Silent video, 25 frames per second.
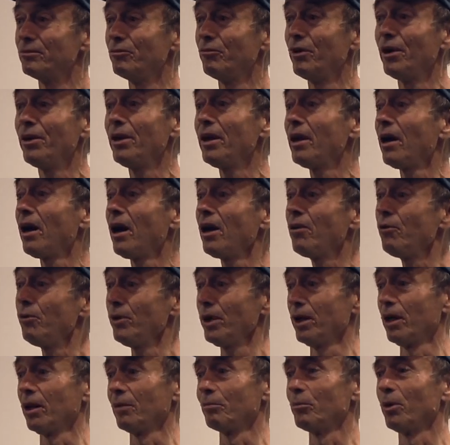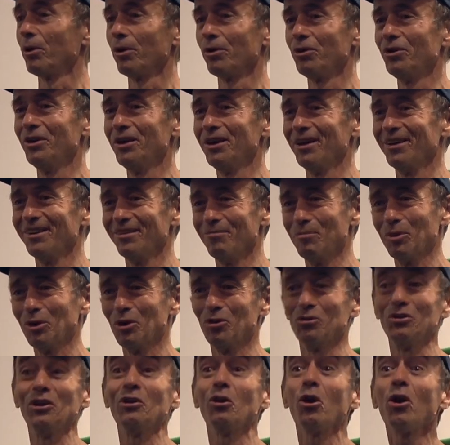Very unrealpolitik,
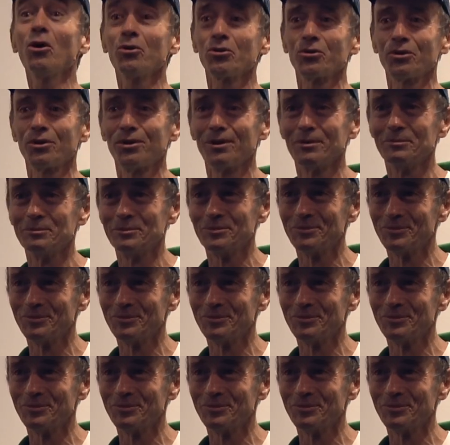because he lost.